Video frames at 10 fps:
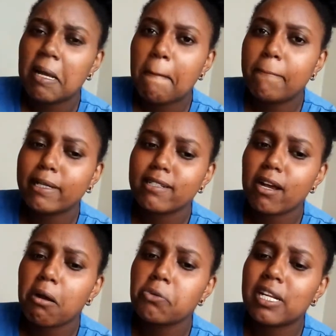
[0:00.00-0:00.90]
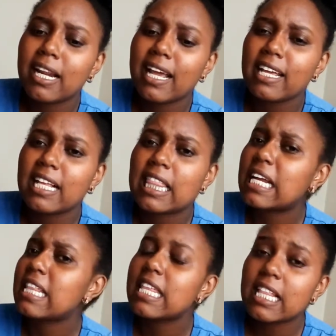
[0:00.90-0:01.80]
but I would like that
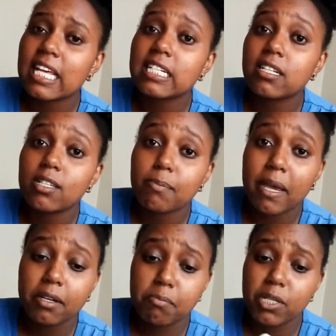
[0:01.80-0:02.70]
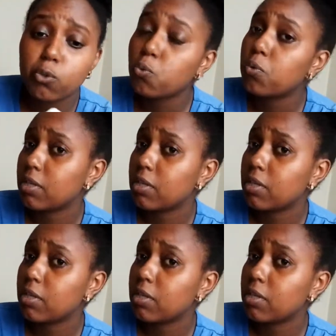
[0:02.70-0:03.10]
thing that inspired me to